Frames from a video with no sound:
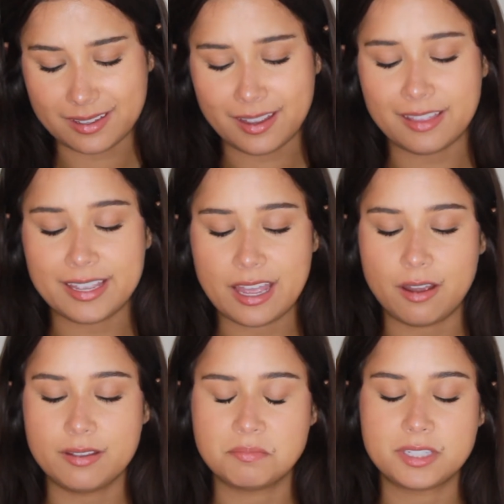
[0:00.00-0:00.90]
I like how
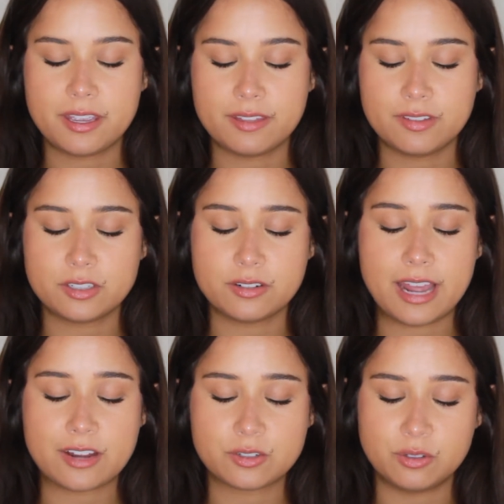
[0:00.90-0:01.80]
I'm saying these are
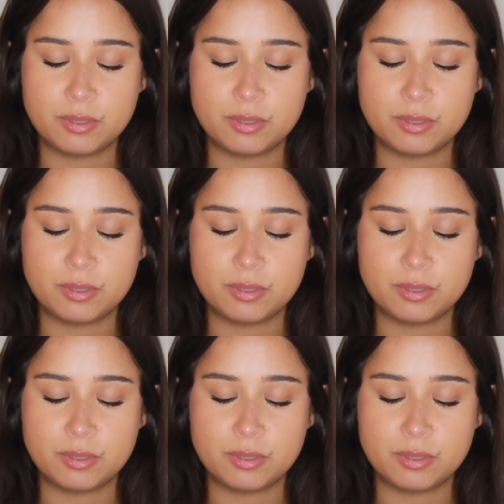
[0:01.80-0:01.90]
natural,